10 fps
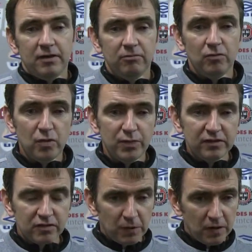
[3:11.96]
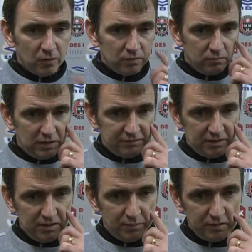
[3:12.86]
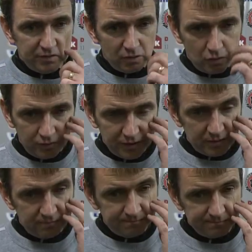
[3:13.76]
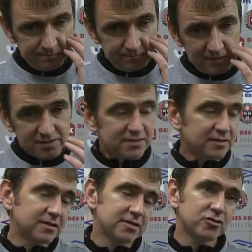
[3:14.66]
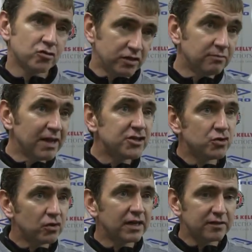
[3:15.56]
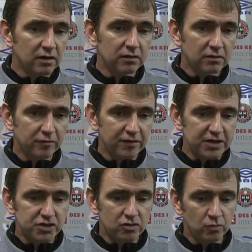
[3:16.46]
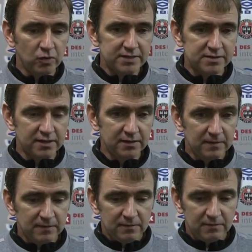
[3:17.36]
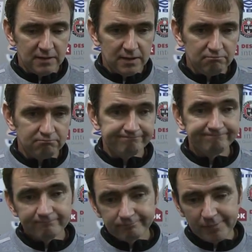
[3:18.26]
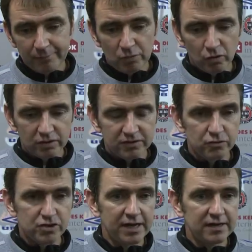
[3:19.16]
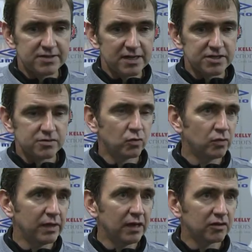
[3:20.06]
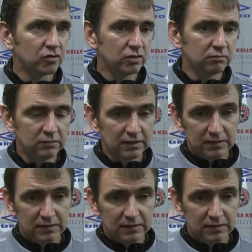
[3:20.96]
Well, we'll be in tomorrow and we'll have a little bit of a recovery, and it's trying to make sure that they're fresh come Wednesday. Maybe one or two training sessions, it wouldn't be a lot done,